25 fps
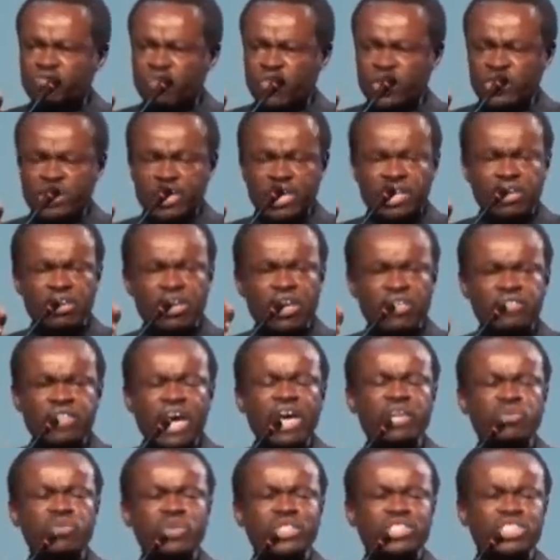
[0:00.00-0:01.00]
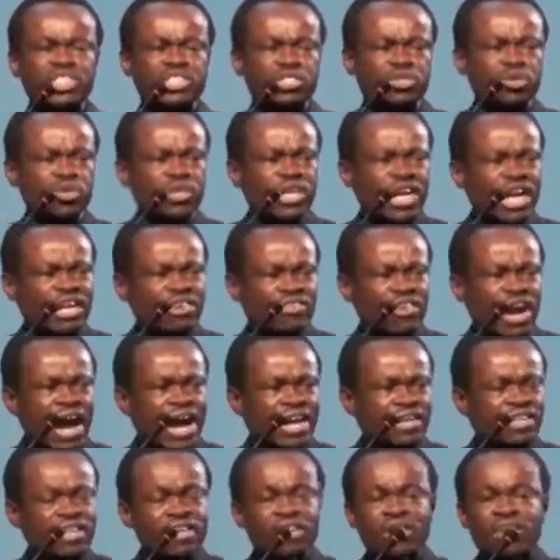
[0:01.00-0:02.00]
for that which is good and
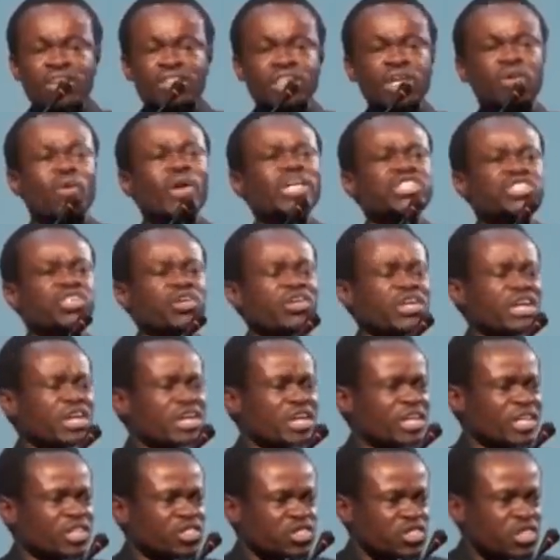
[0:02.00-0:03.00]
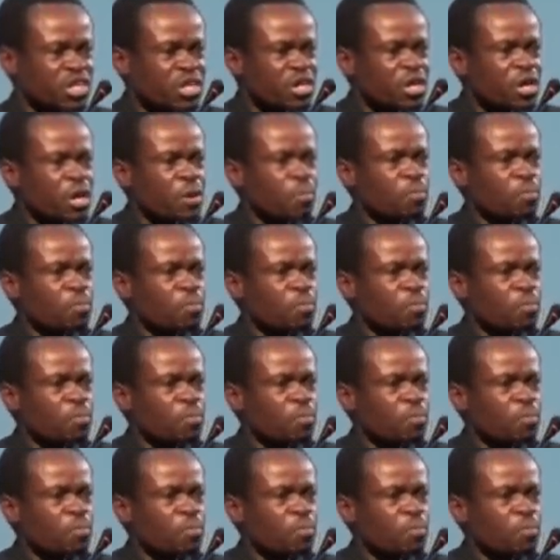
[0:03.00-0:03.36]
right? The question is,